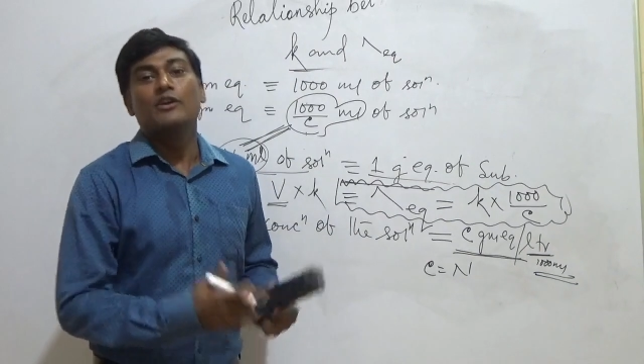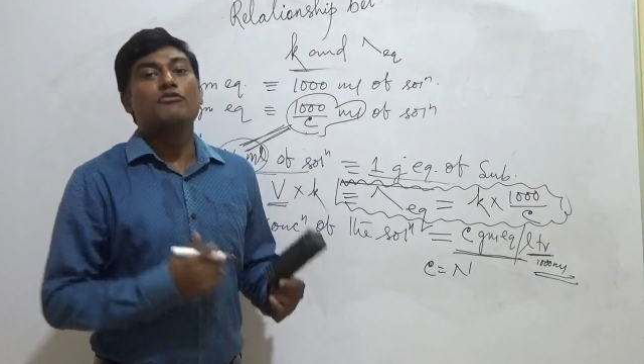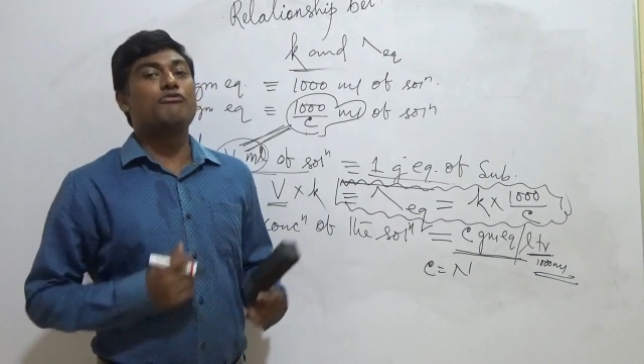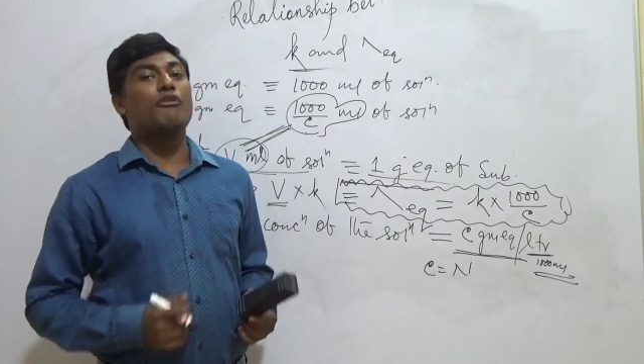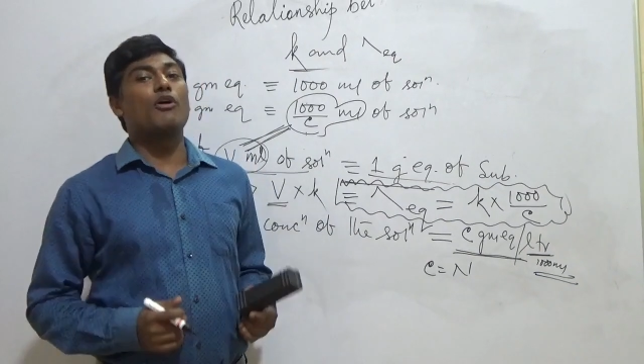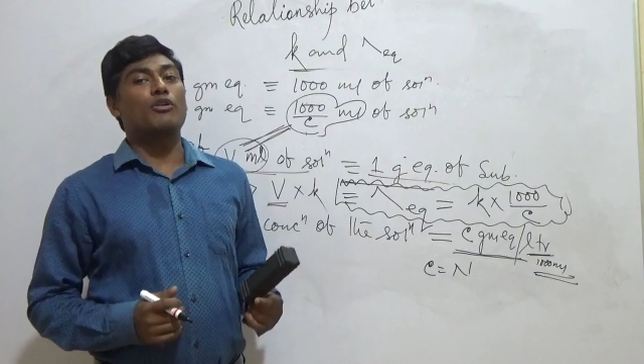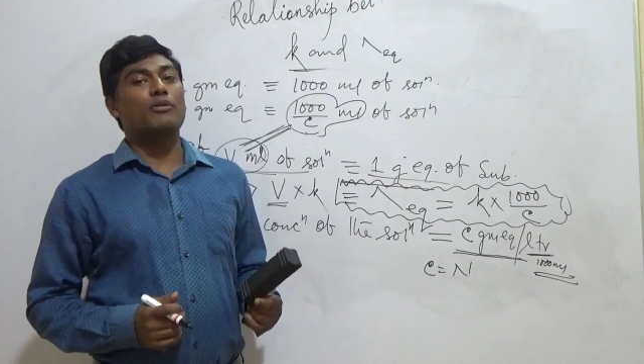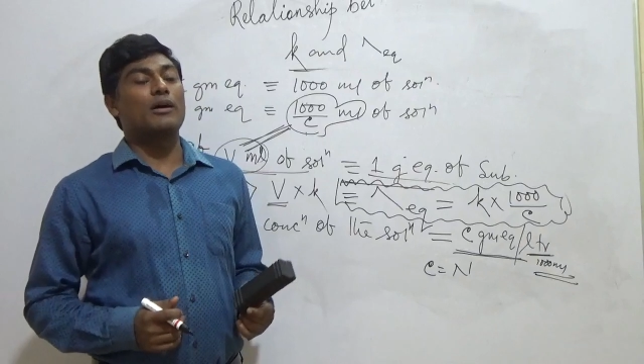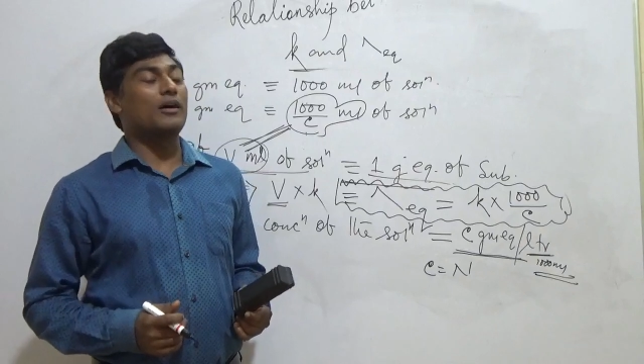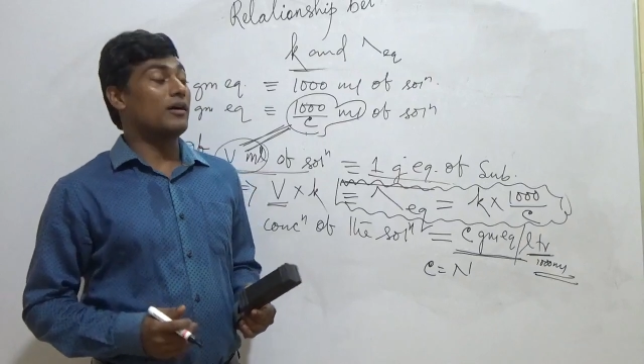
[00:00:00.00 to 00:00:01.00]
for
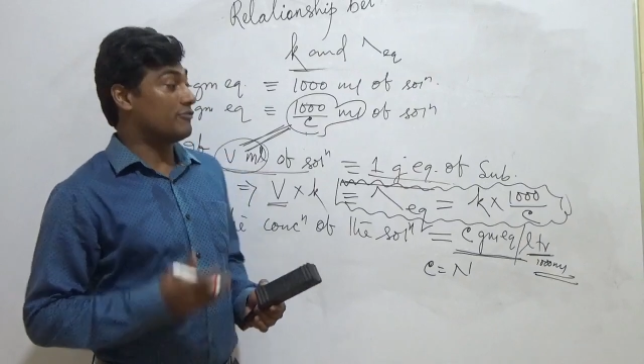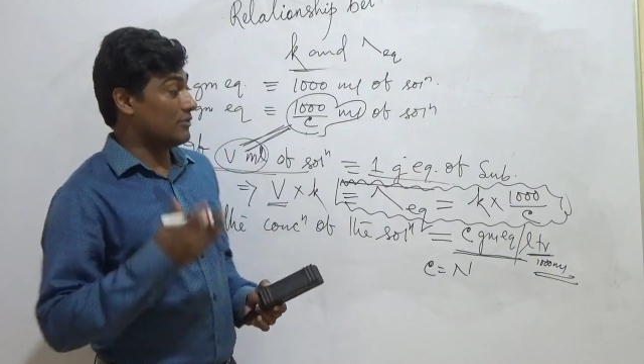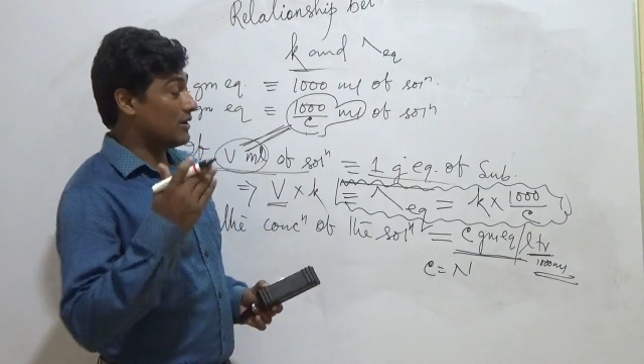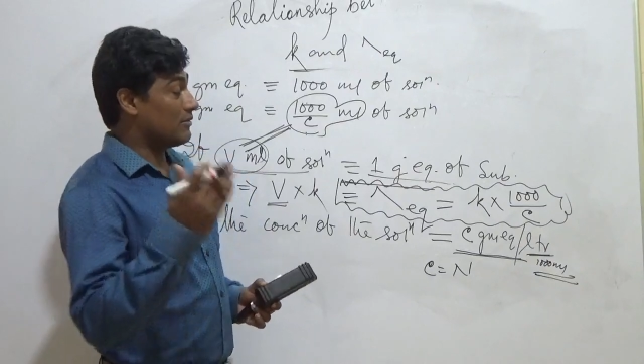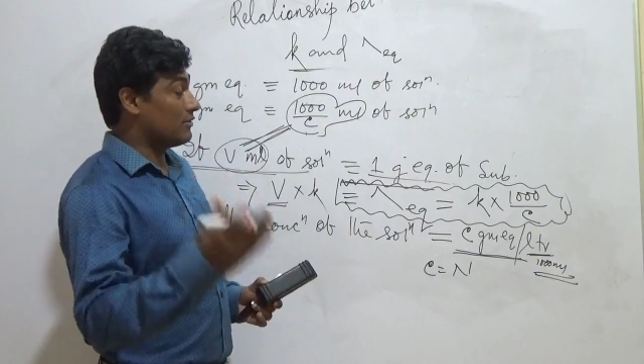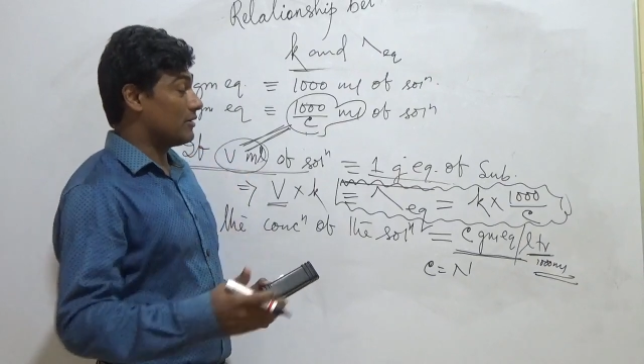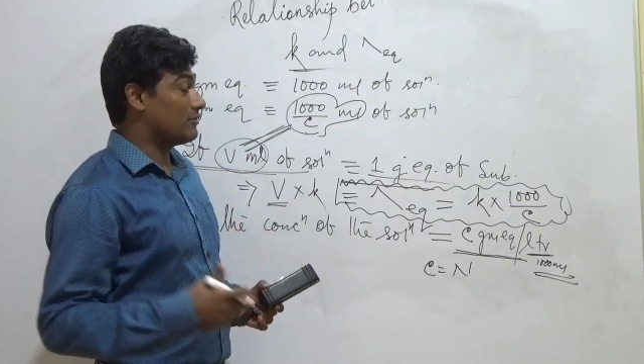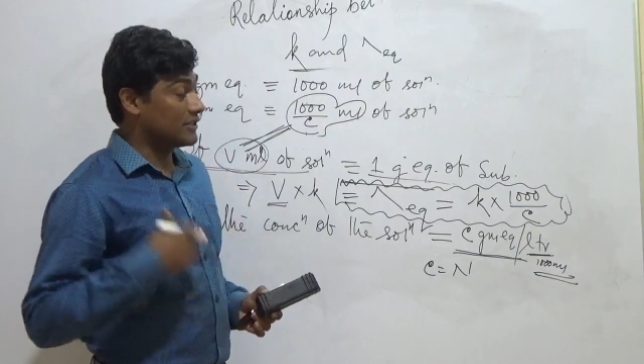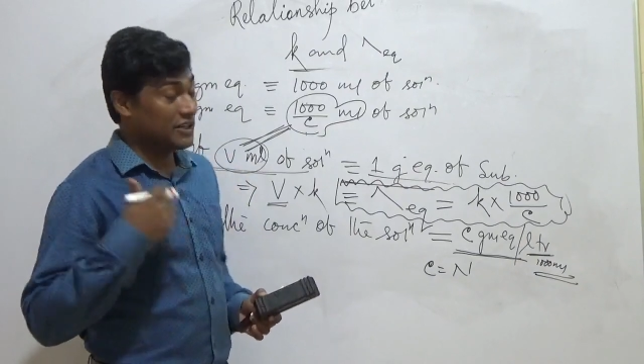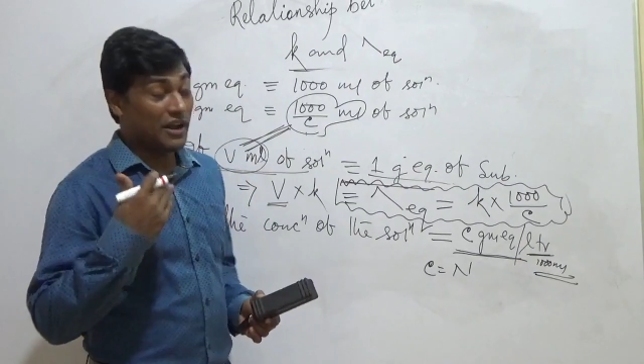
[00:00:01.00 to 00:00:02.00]

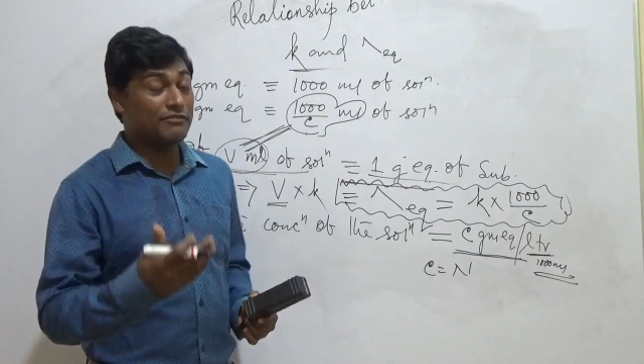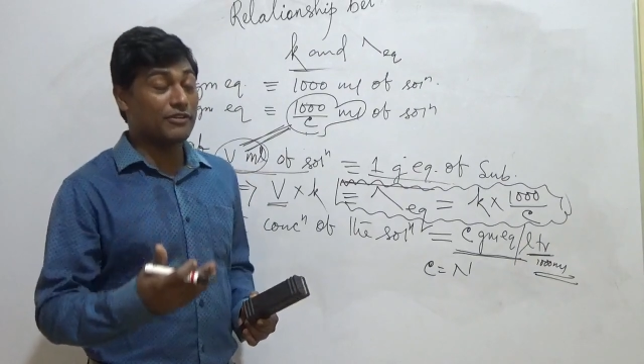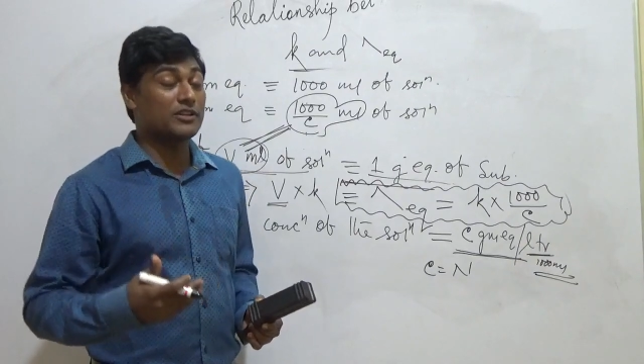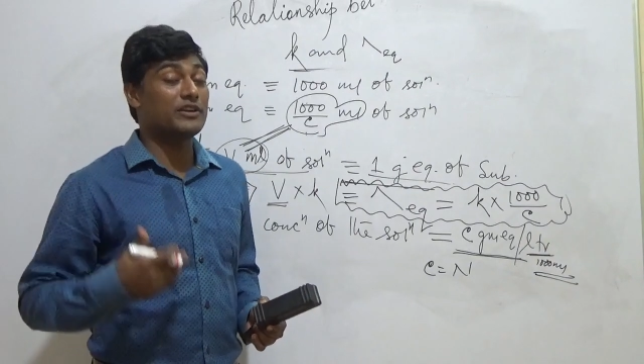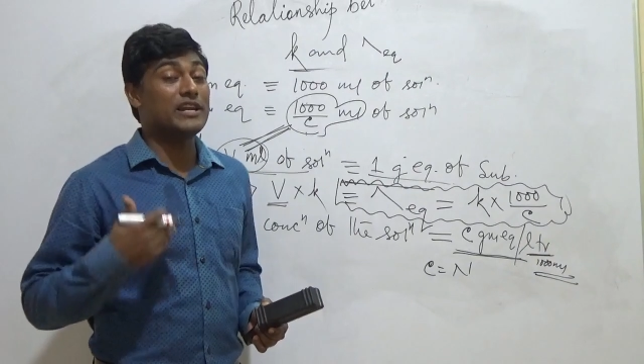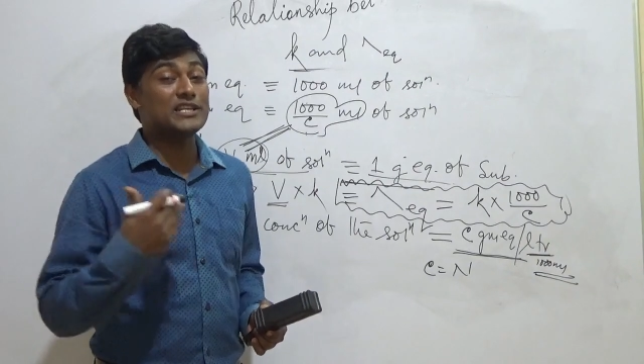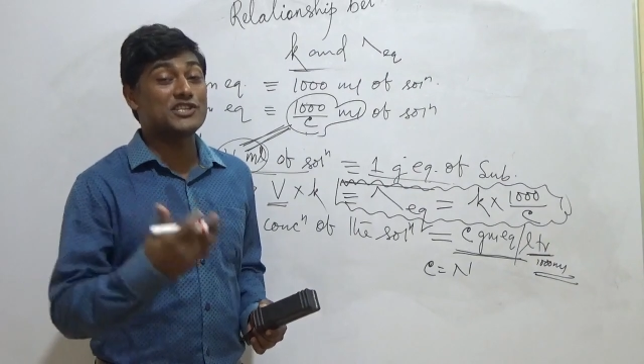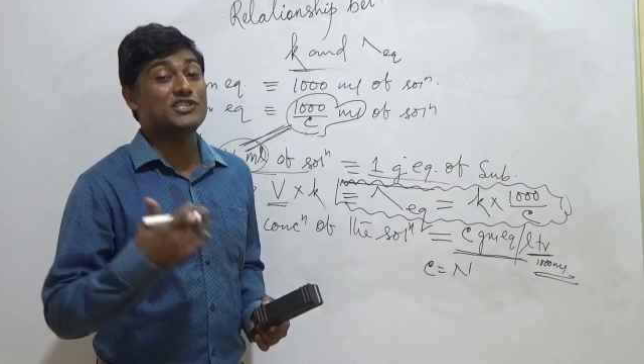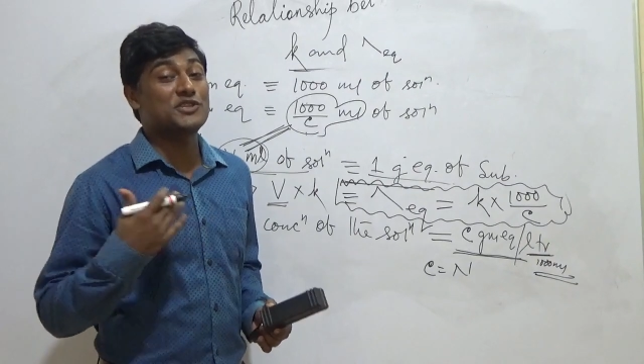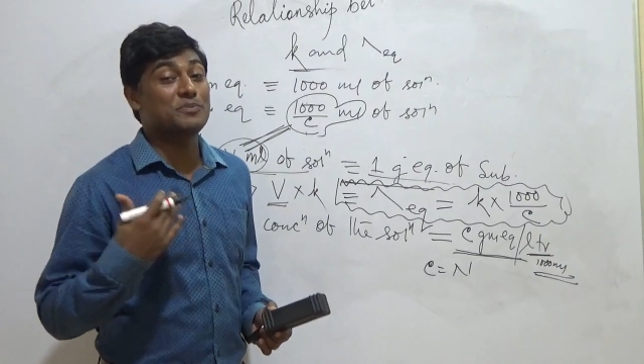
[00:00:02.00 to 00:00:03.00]
the
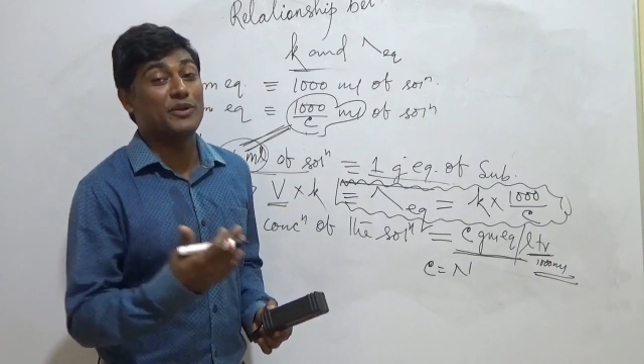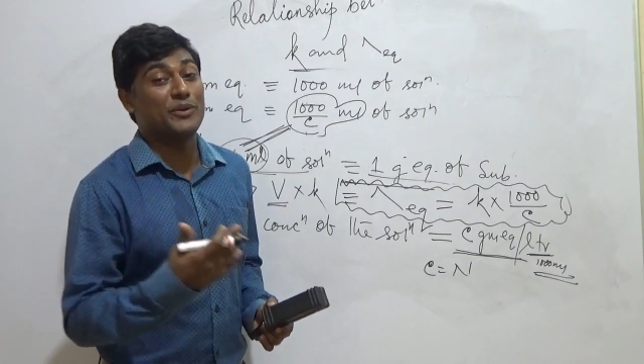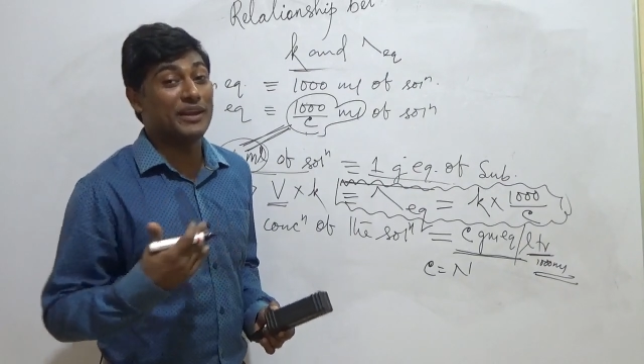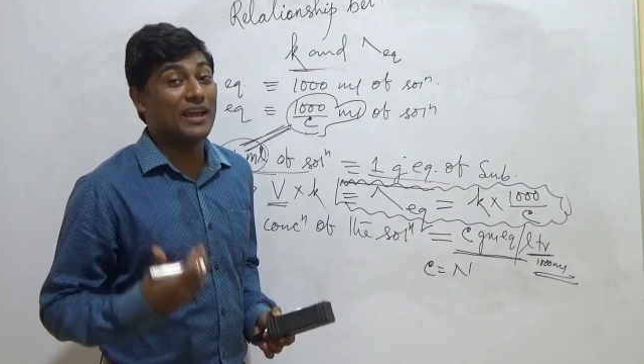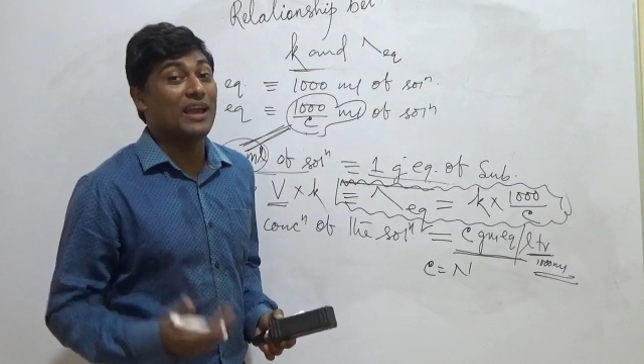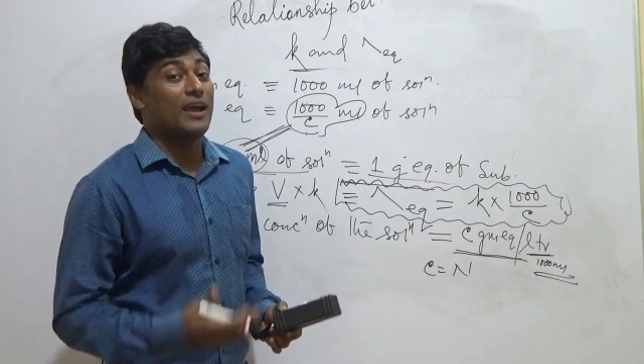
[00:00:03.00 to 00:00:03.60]
relationship between